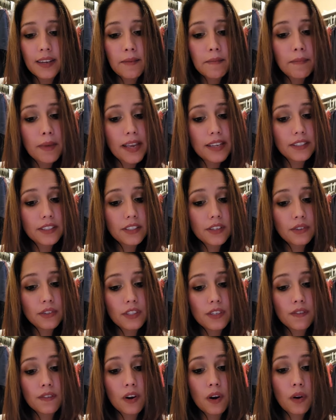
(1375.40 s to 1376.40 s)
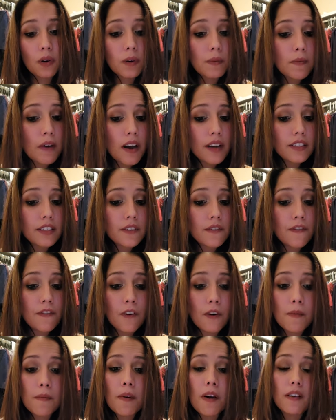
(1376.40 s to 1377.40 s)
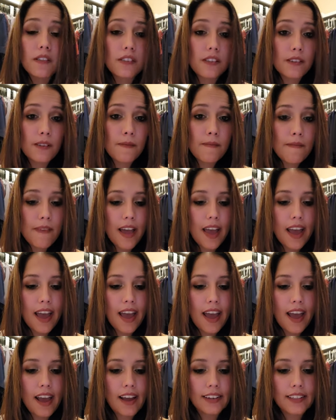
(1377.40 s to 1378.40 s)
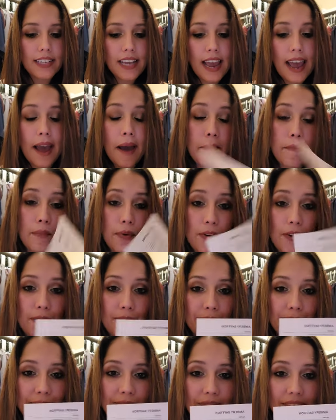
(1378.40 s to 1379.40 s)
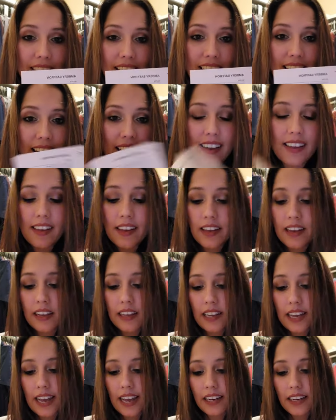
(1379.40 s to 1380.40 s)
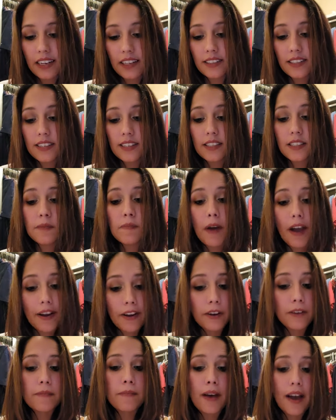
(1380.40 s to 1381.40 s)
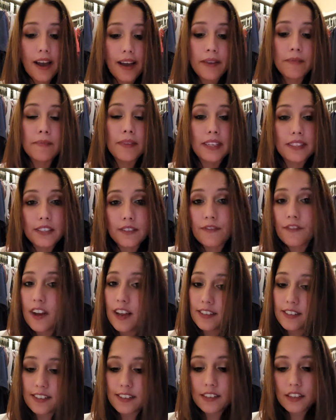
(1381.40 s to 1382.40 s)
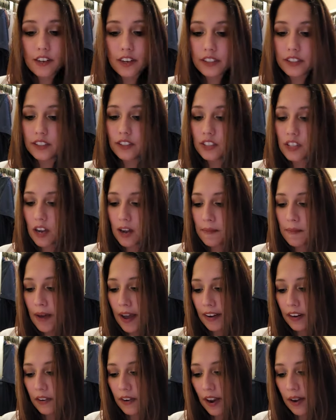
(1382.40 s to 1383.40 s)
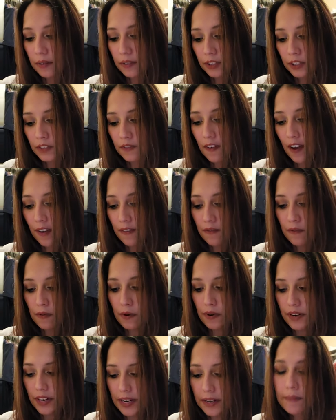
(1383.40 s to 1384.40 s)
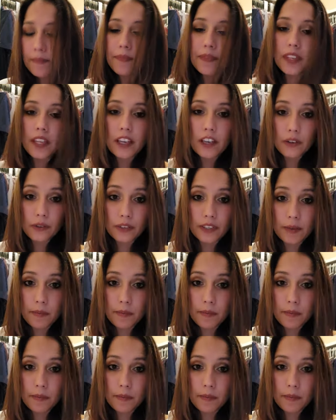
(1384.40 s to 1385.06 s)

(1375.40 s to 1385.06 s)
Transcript: base notes of oak moss, fir balsam, and amber. Okay, and it's inspired by Mason Francis Curtijan Baccarat Rouge five forty Eau de